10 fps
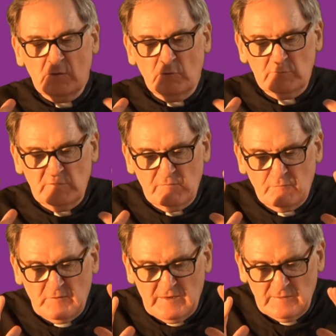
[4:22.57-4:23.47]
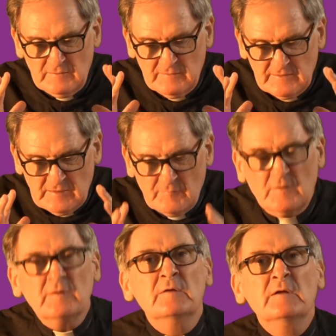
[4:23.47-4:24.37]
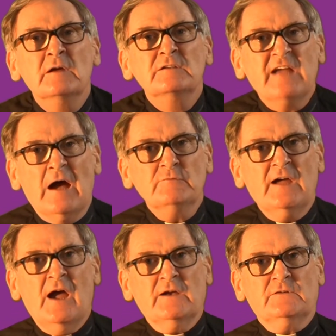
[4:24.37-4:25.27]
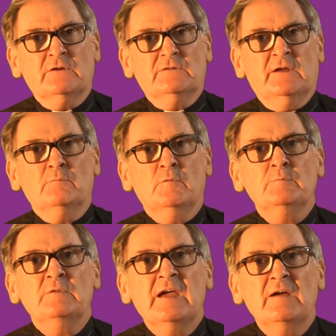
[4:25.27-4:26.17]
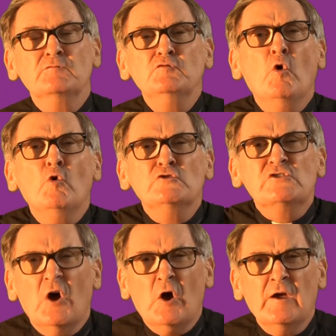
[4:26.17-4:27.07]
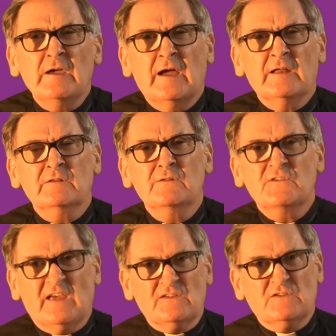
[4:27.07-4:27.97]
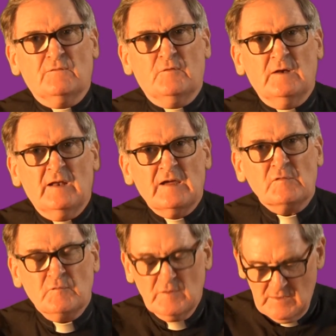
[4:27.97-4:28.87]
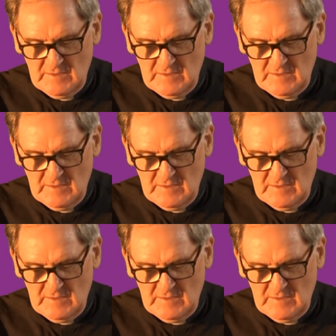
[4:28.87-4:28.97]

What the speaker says: when we feel even downhearted, and when we have no joy and zest for life,